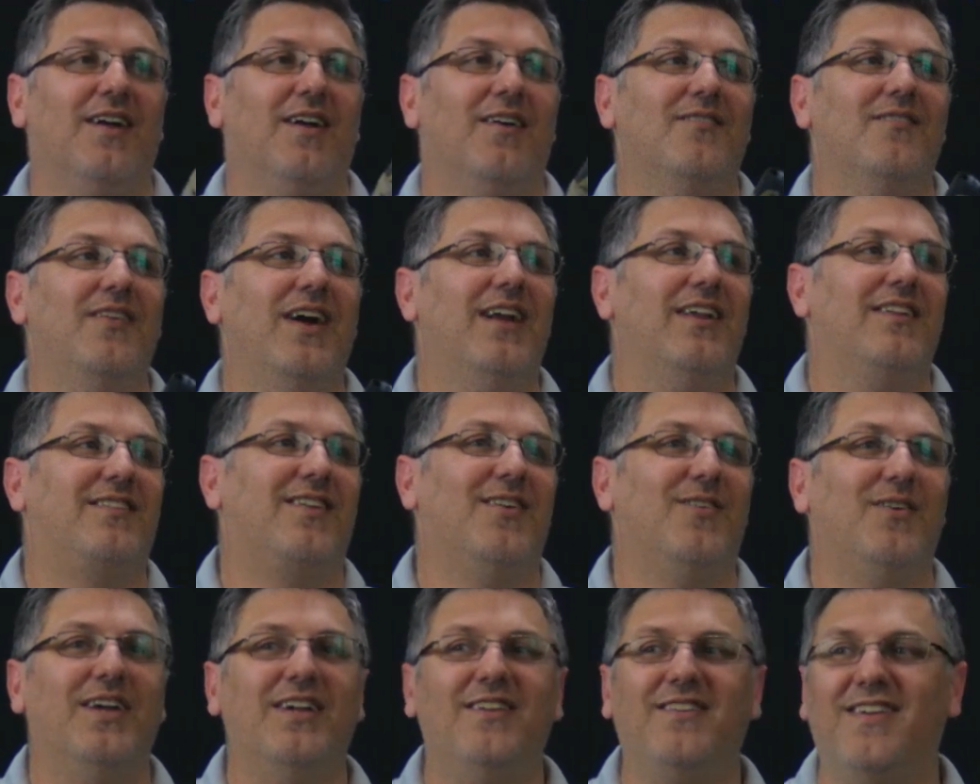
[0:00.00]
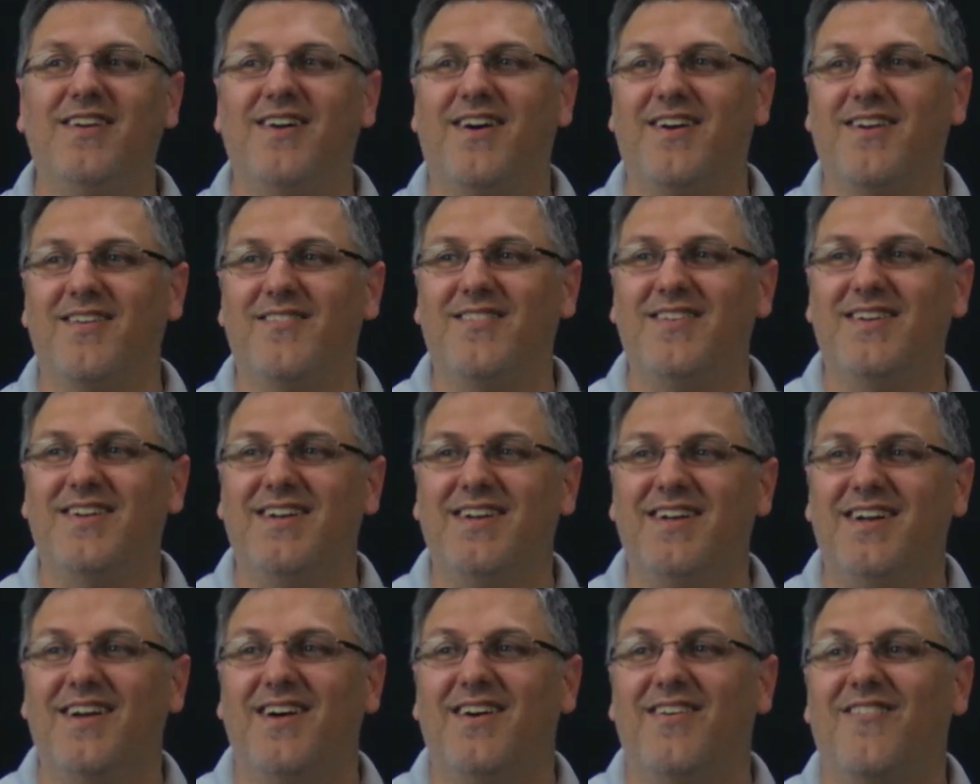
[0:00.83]
Made it too easy on them.
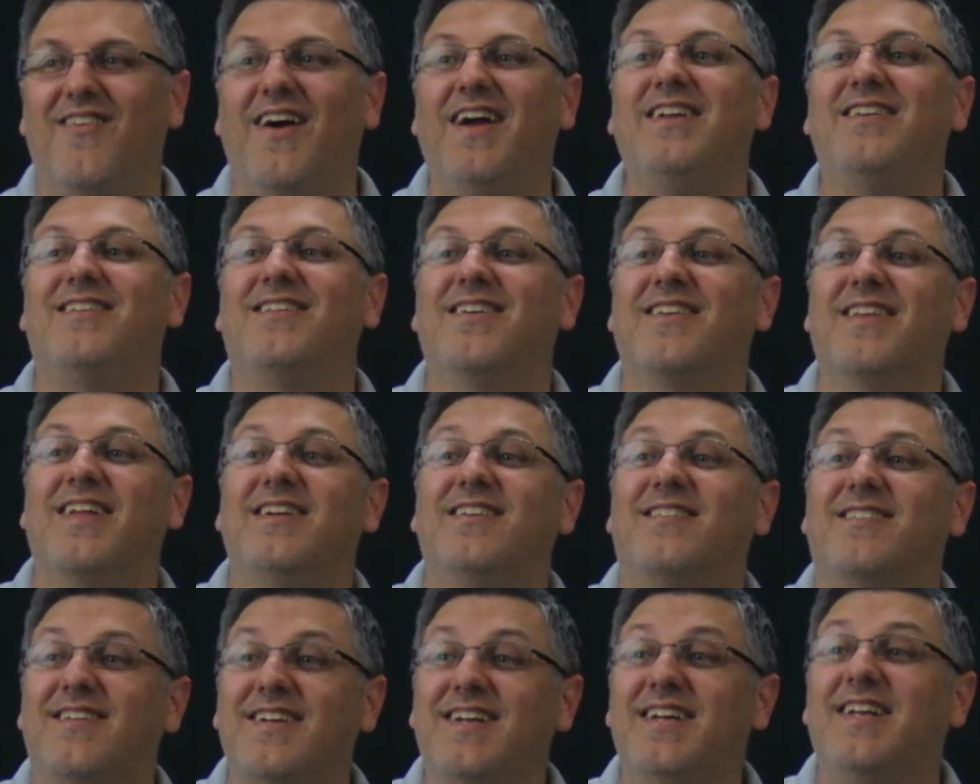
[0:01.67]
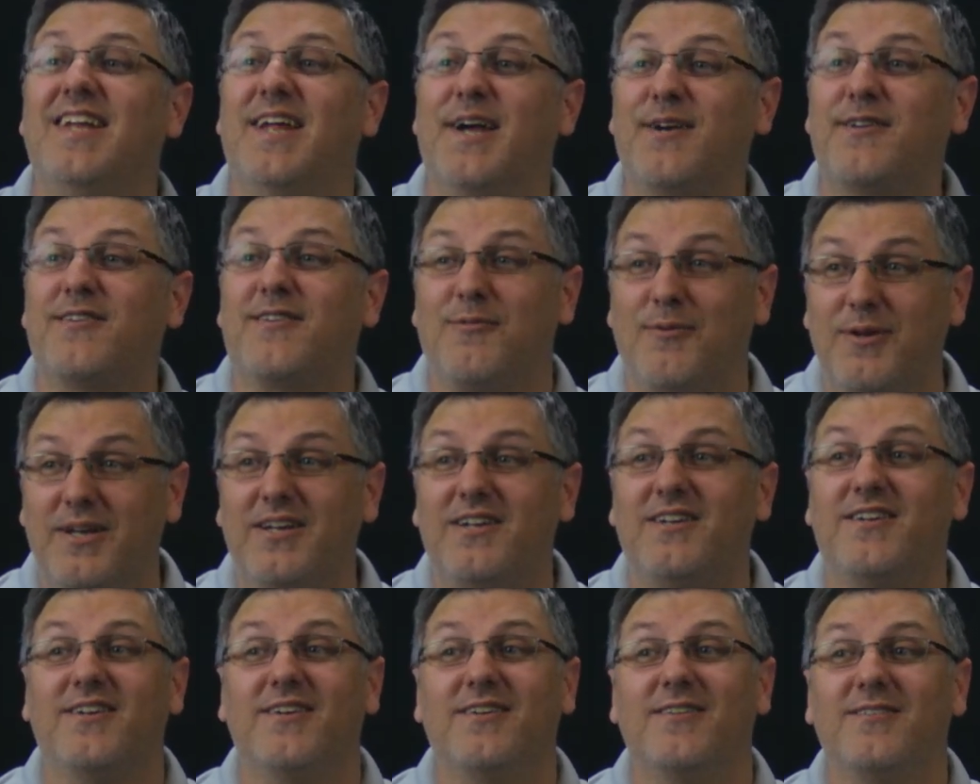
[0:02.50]
Wait till they see next
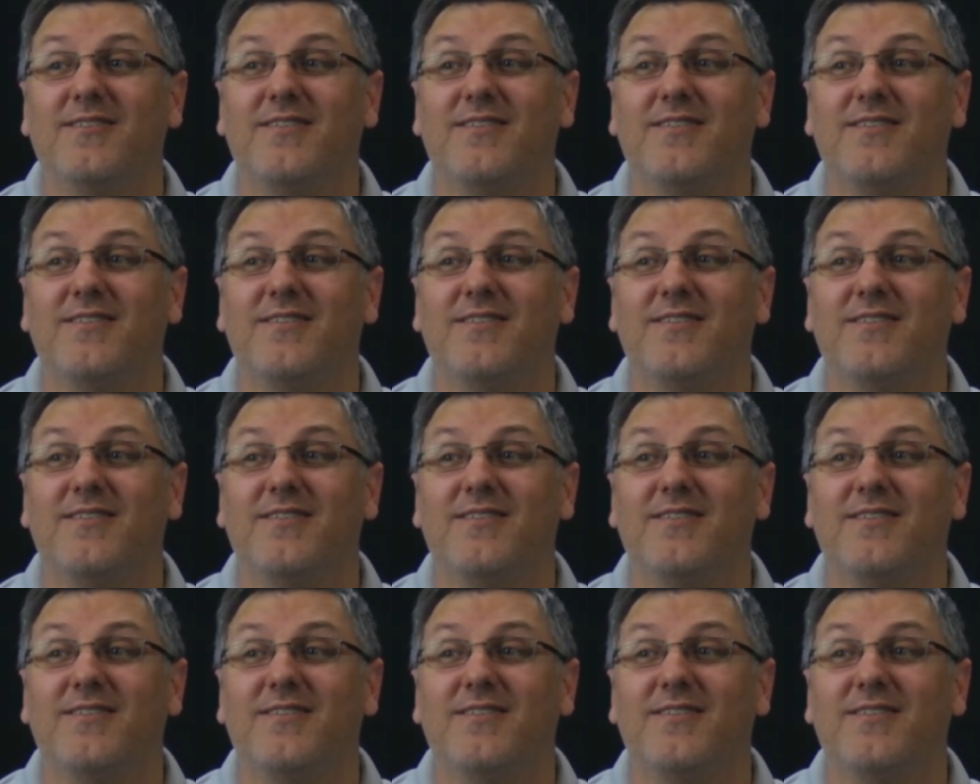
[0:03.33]
week.